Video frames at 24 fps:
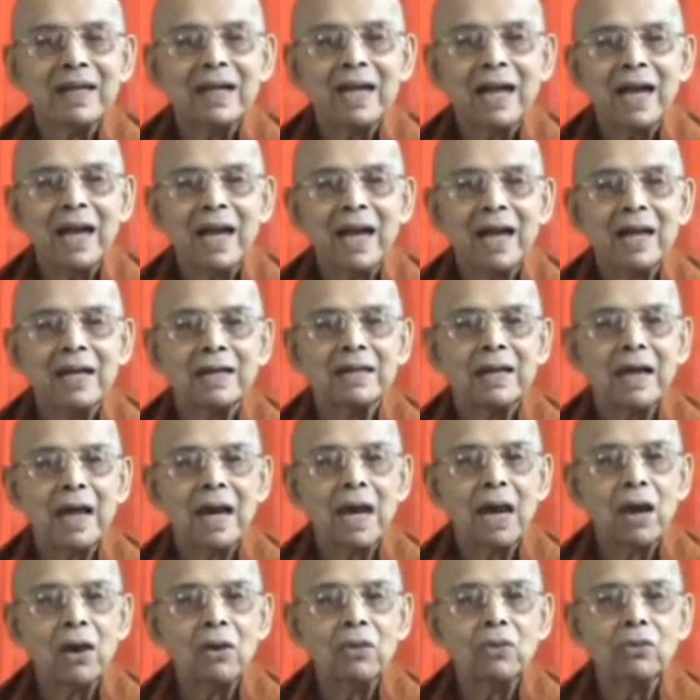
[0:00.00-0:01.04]
and
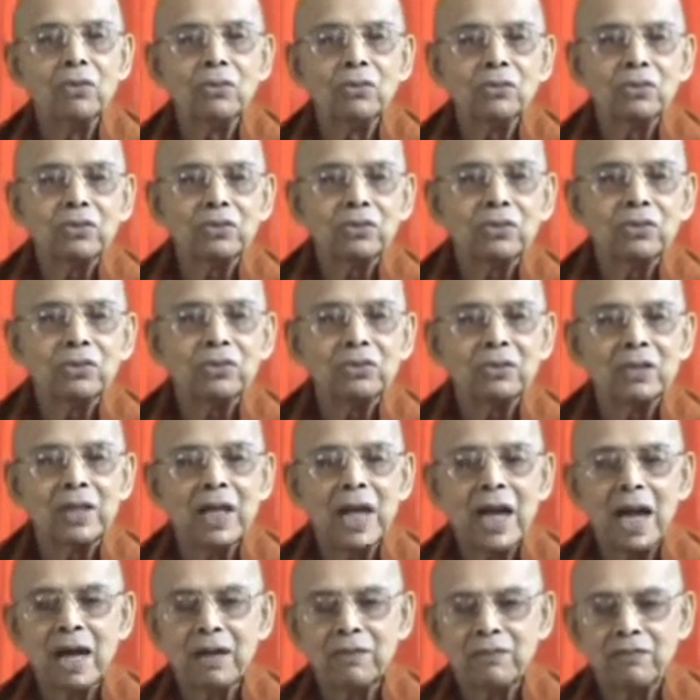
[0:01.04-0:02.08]
how they
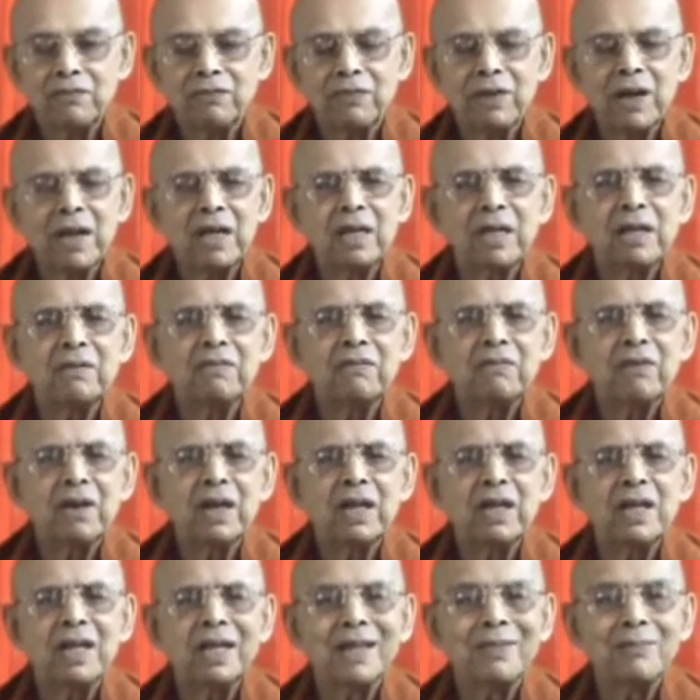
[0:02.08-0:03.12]
are very,
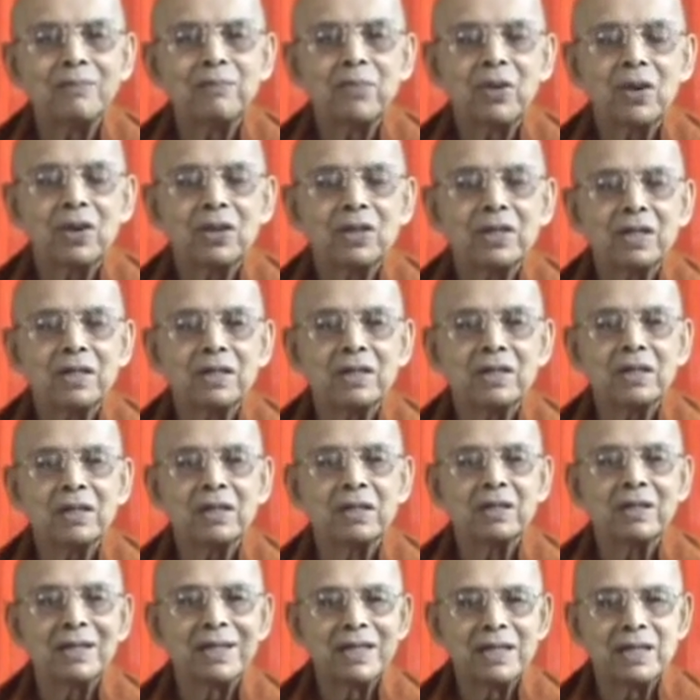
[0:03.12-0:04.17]
very important
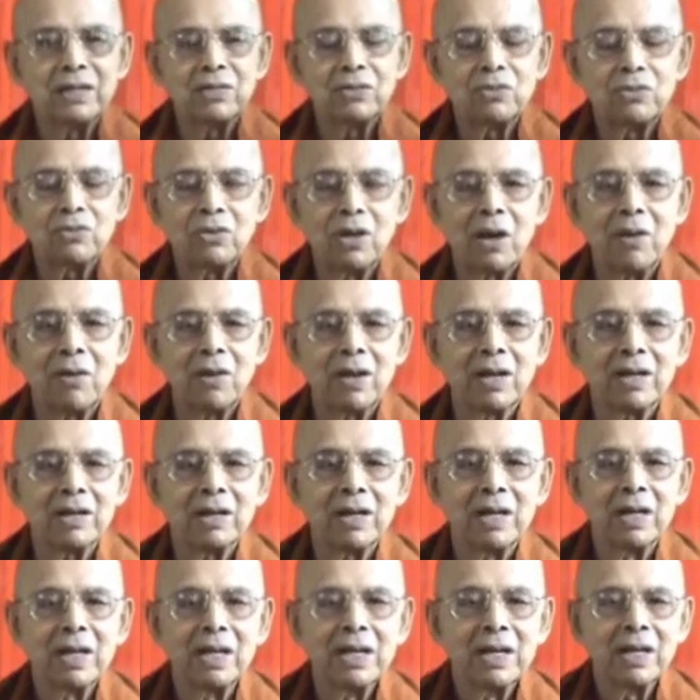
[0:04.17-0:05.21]
indeed to our
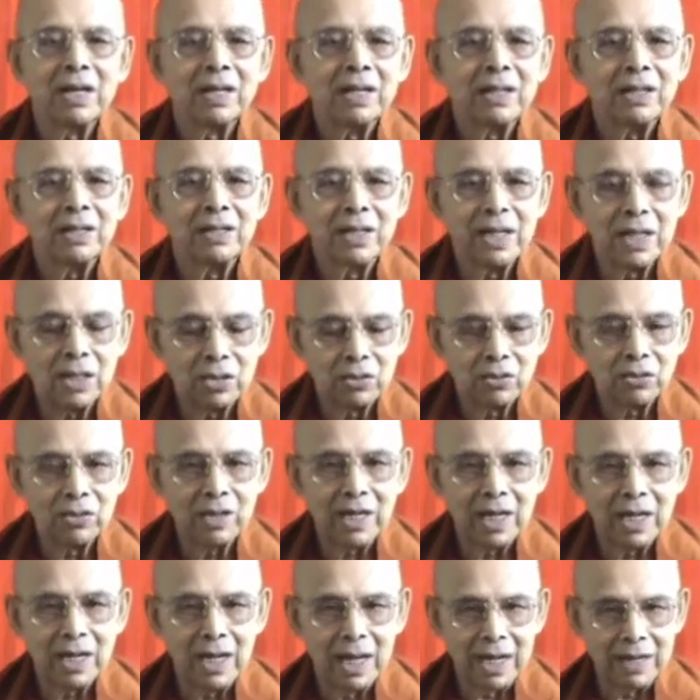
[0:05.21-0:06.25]

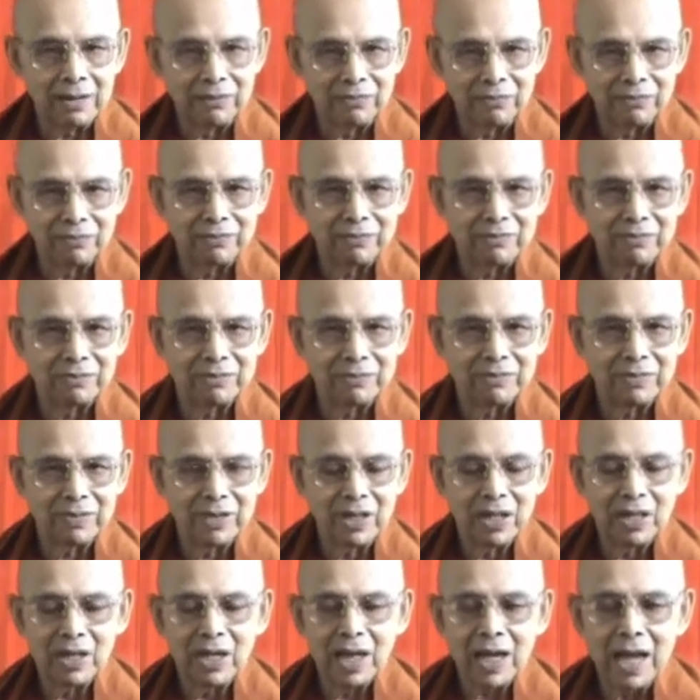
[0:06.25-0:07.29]
day-to-day life
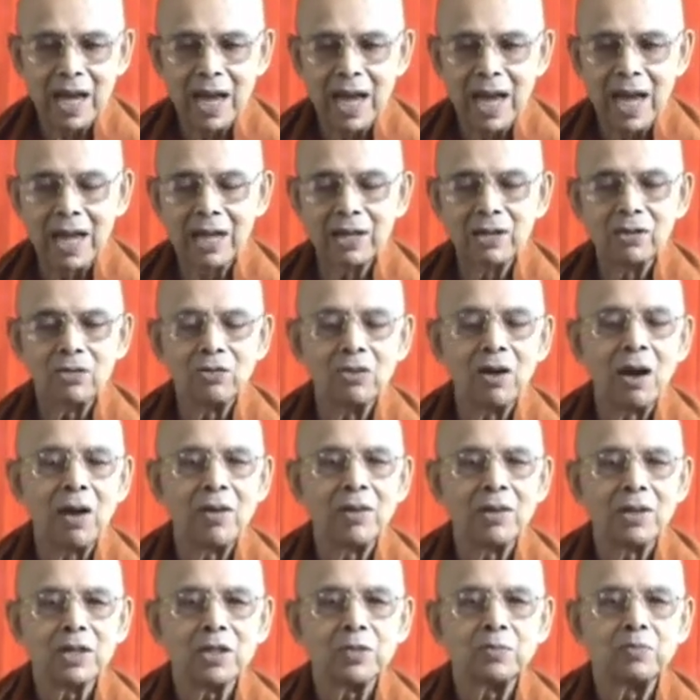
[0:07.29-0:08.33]
and to
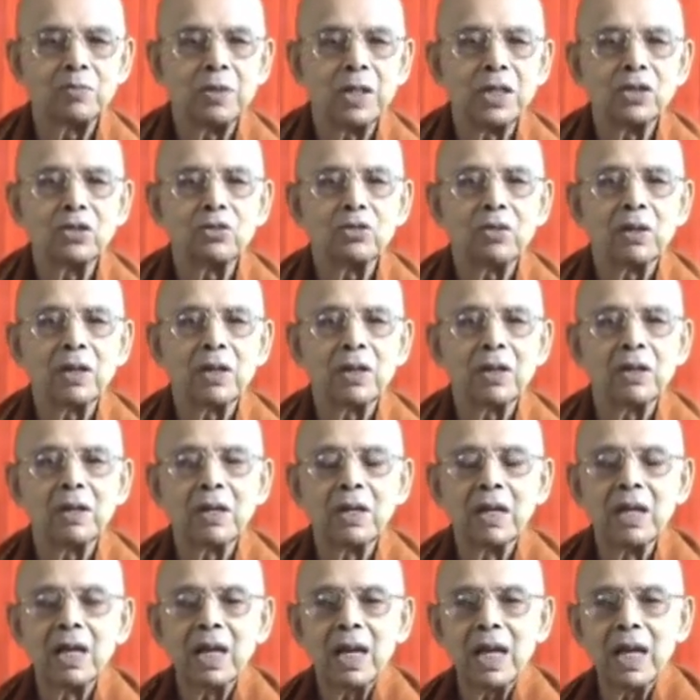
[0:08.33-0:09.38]
our spiritual
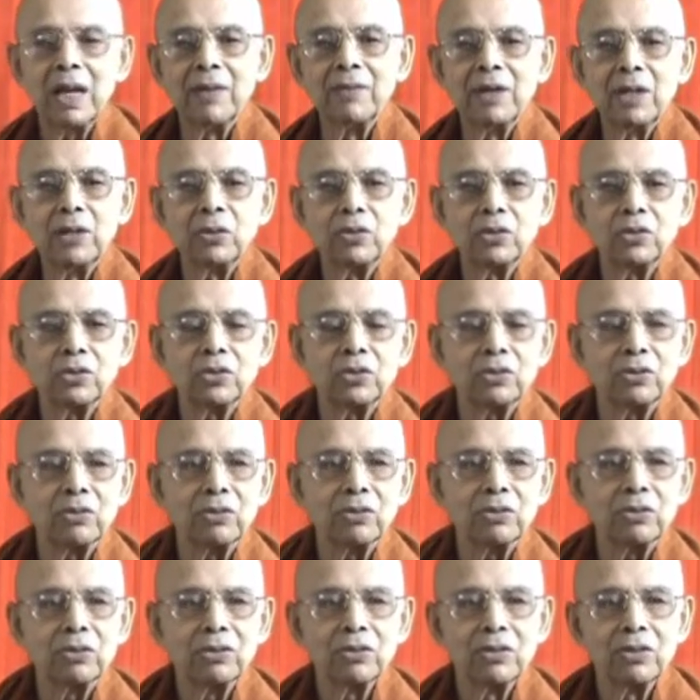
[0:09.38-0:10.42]
evolution,
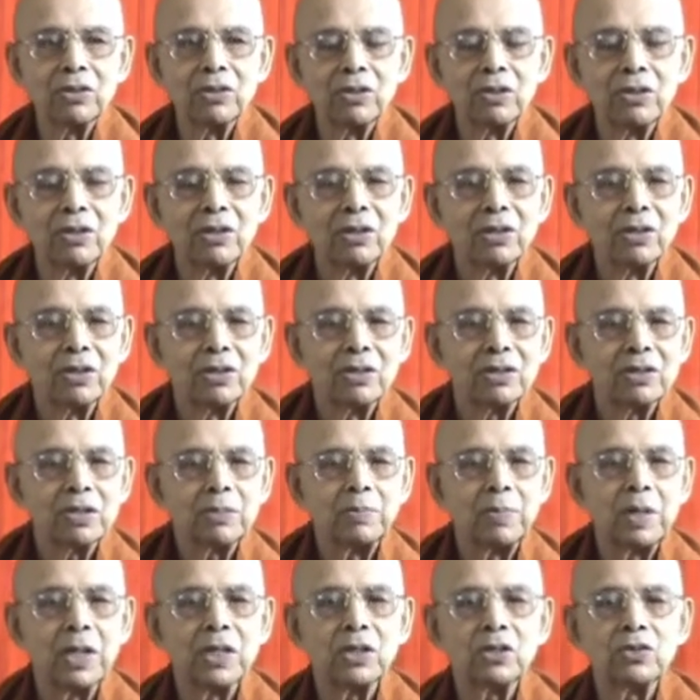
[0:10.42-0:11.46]

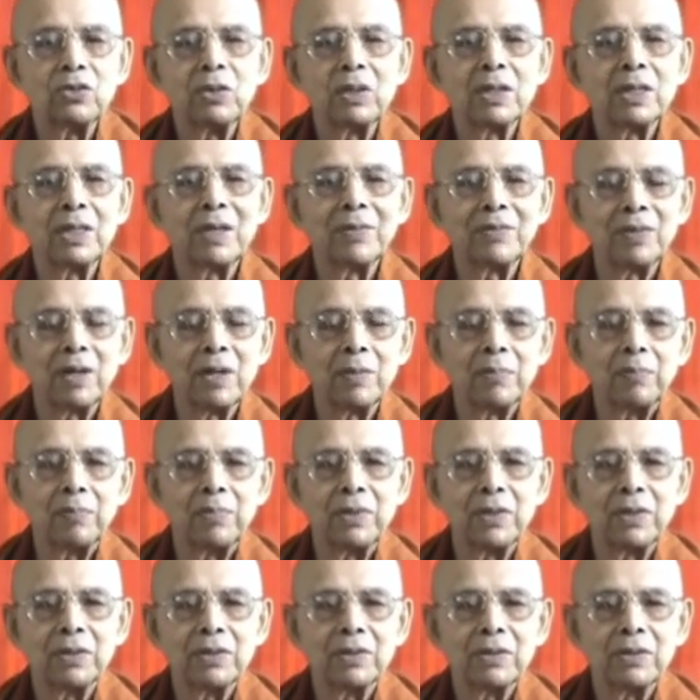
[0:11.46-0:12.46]
spiritual development.